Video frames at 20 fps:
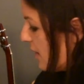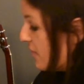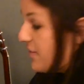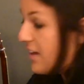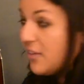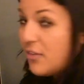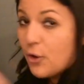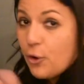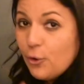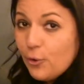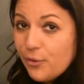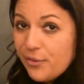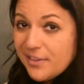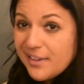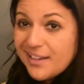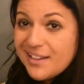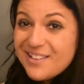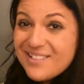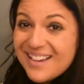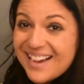Now the cool
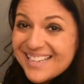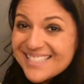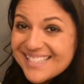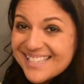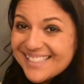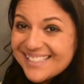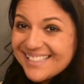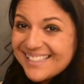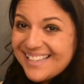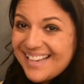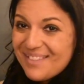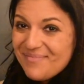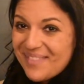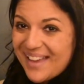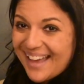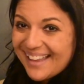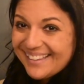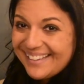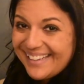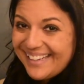thing, you guys get to keep
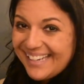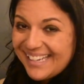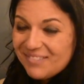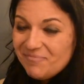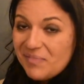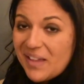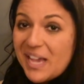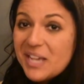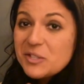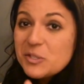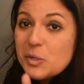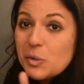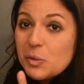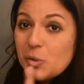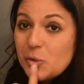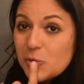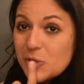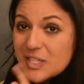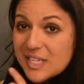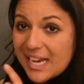that lead. So
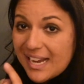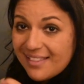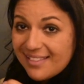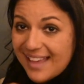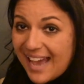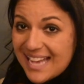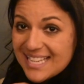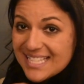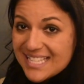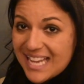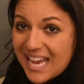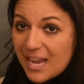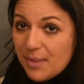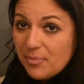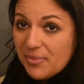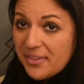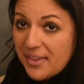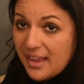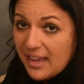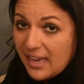you sing that
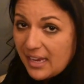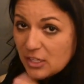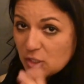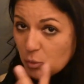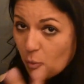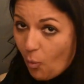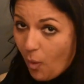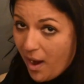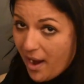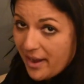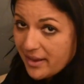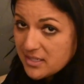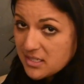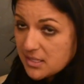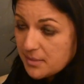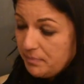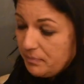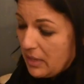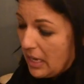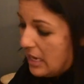same thing
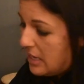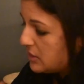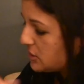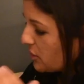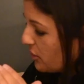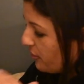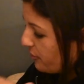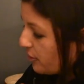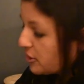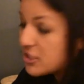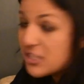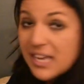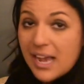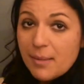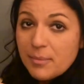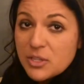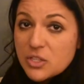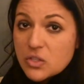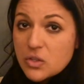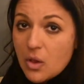twice. So the first
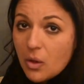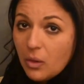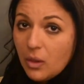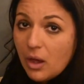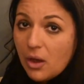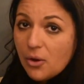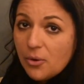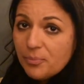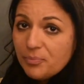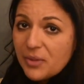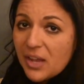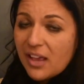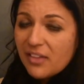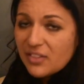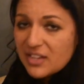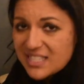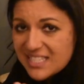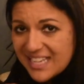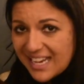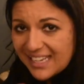time is solo,
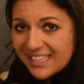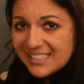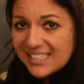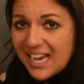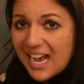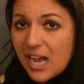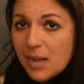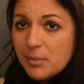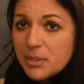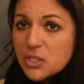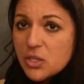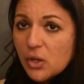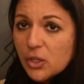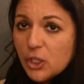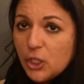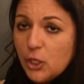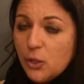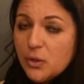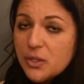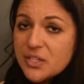the second time is
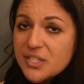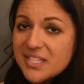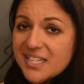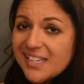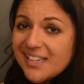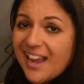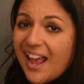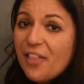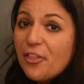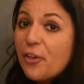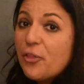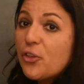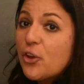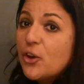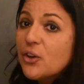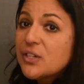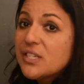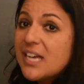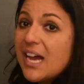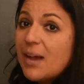on unison, and the
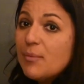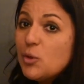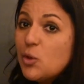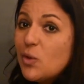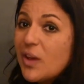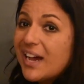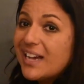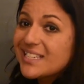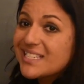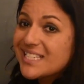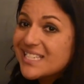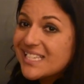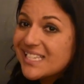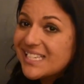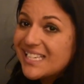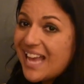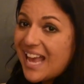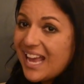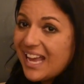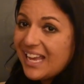third time you guys
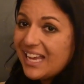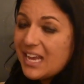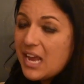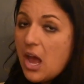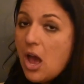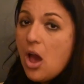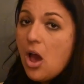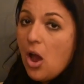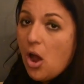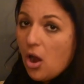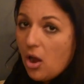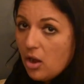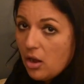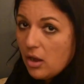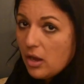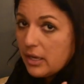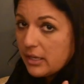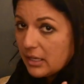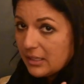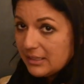stay
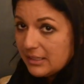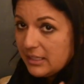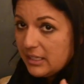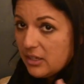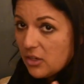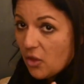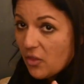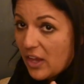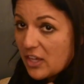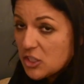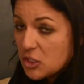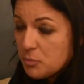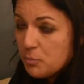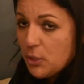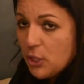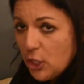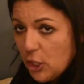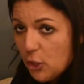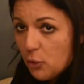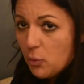on lead on that
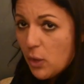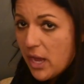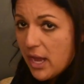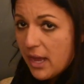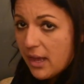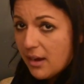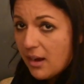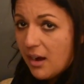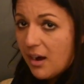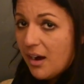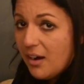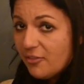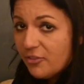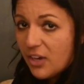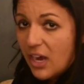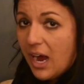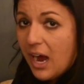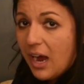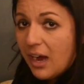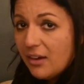Spirit of
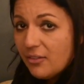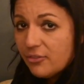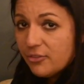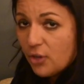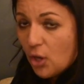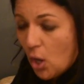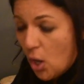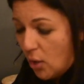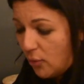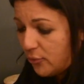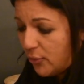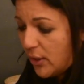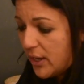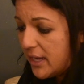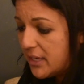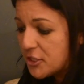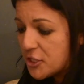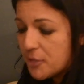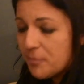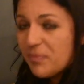God, fall
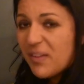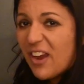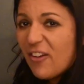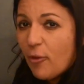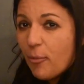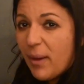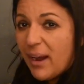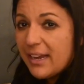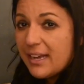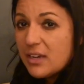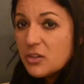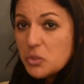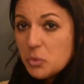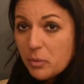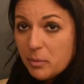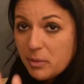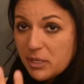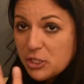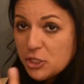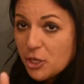fresh. Everybody else
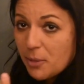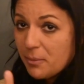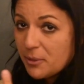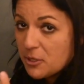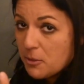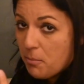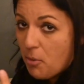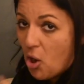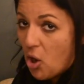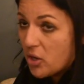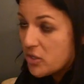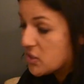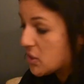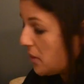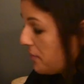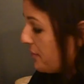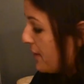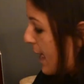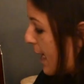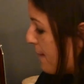will be jumping to parts
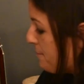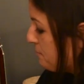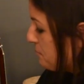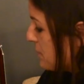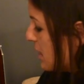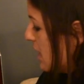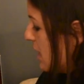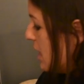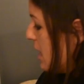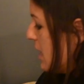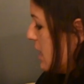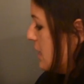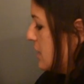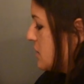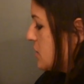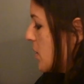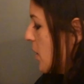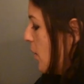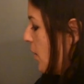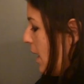on that.
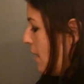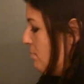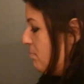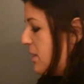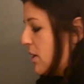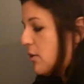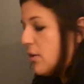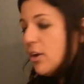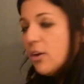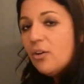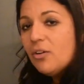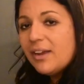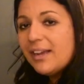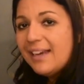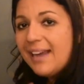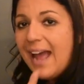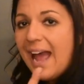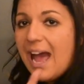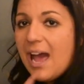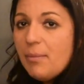So a miracle
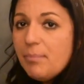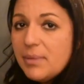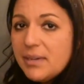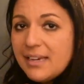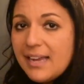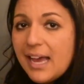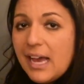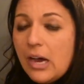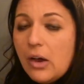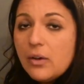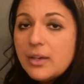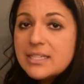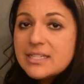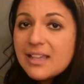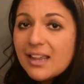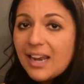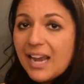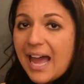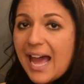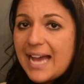can happen now is
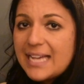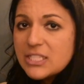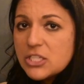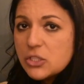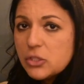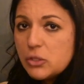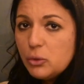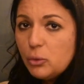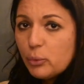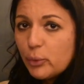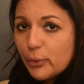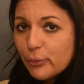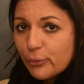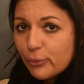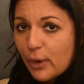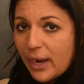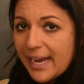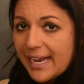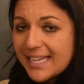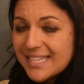the last two
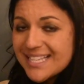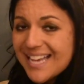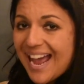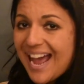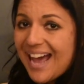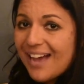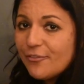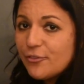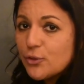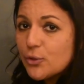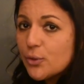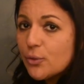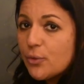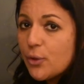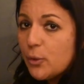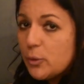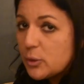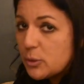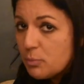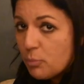refrains after
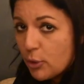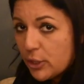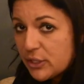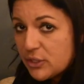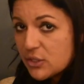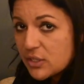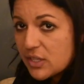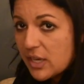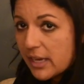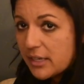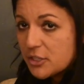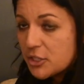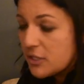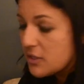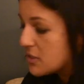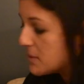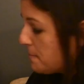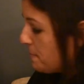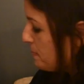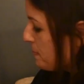those bridge sections.